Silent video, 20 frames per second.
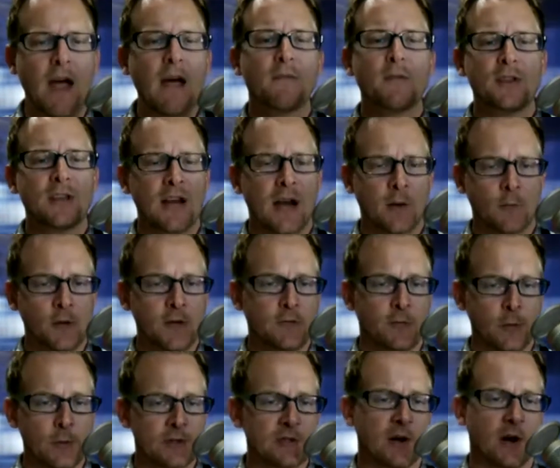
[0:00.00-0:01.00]
everything I read
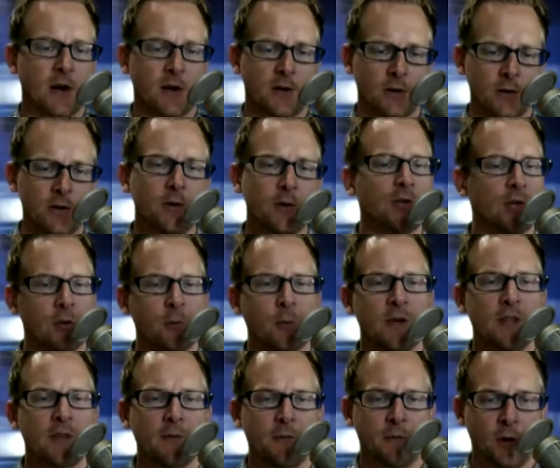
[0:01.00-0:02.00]
from this article, and you should
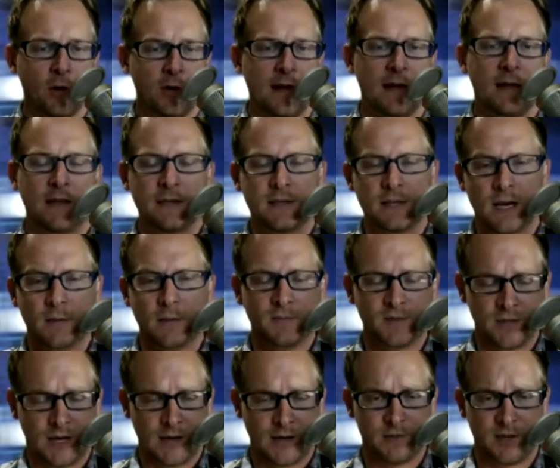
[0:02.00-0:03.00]
read the full LA
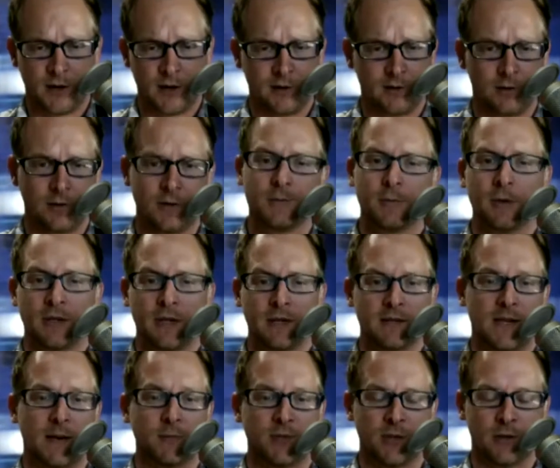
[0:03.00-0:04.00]
Times article. It's really
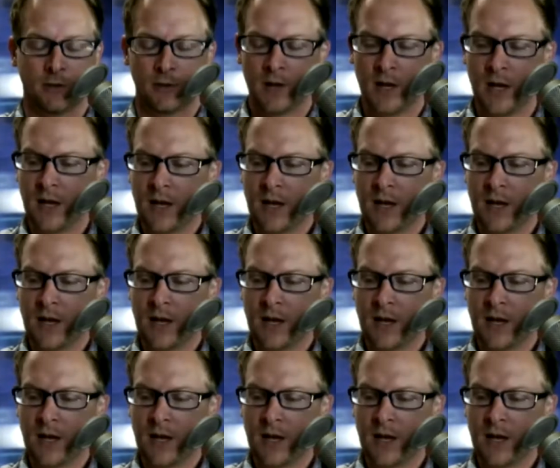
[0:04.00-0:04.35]
exceptional.